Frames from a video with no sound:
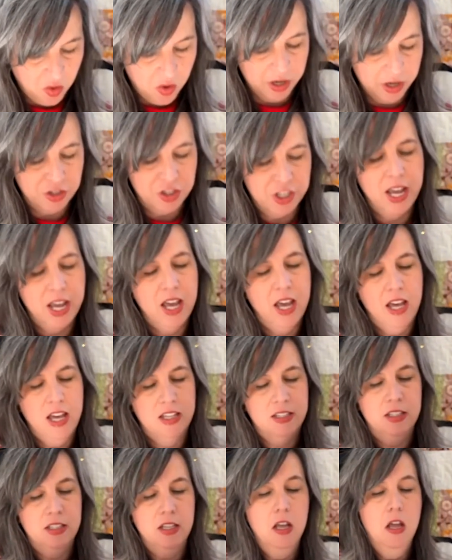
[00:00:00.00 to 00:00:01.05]
Gorgeous.
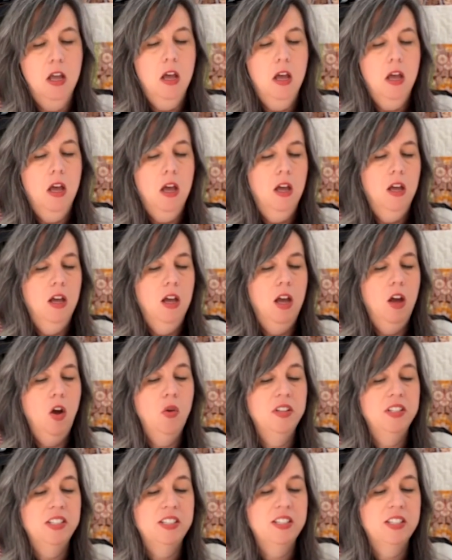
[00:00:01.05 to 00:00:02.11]

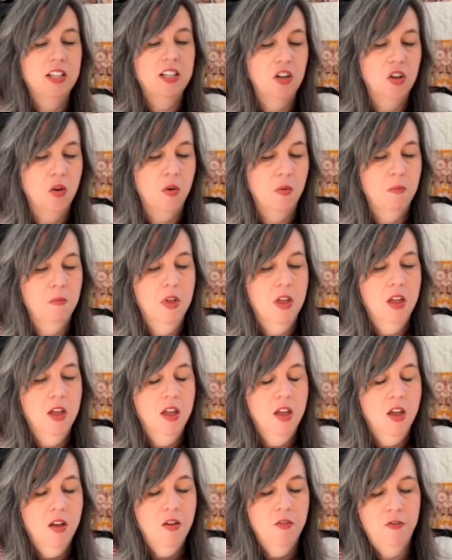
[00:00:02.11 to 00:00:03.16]
Oh, this is a little
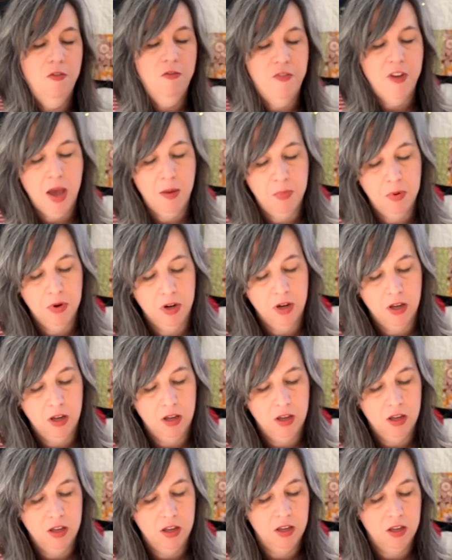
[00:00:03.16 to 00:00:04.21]
fabric
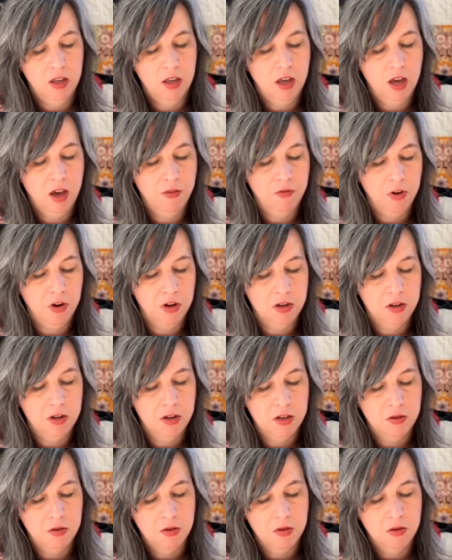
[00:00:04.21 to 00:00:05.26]
covered
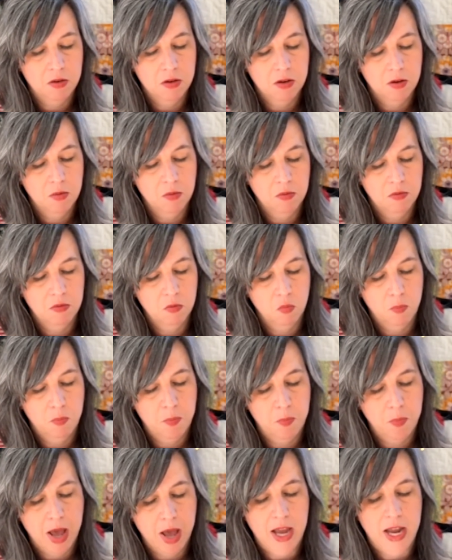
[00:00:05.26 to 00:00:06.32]

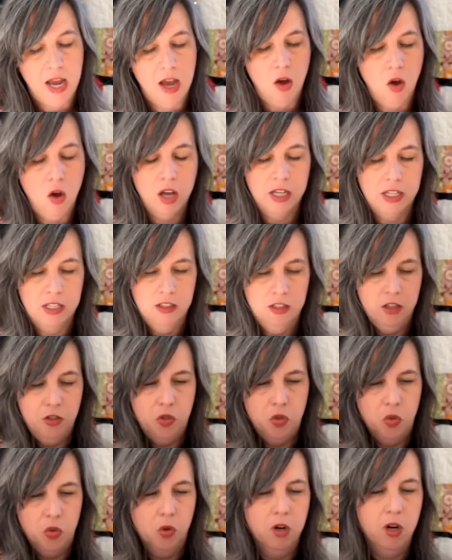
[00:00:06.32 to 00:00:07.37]
bio. Oh,
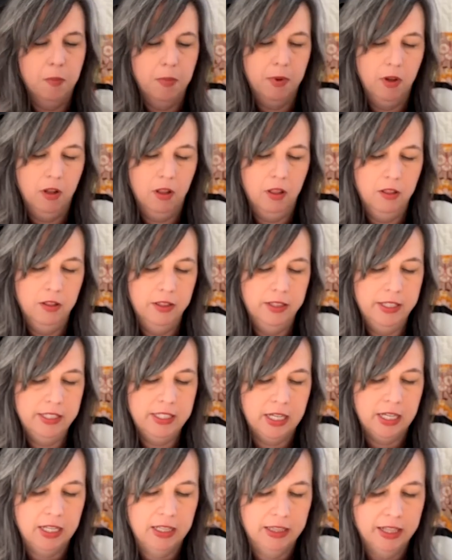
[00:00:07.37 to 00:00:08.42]
adorable.
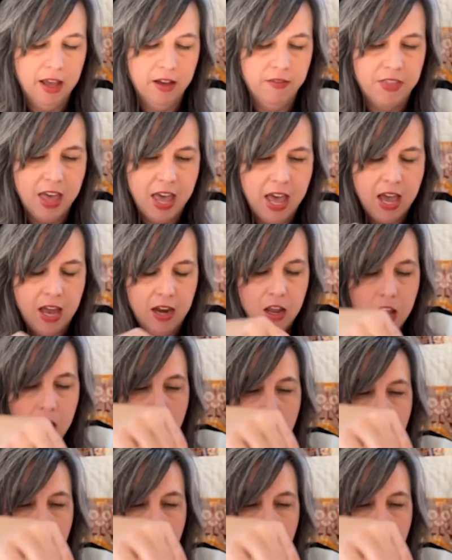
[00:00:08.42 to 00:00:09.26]
Listen, love that.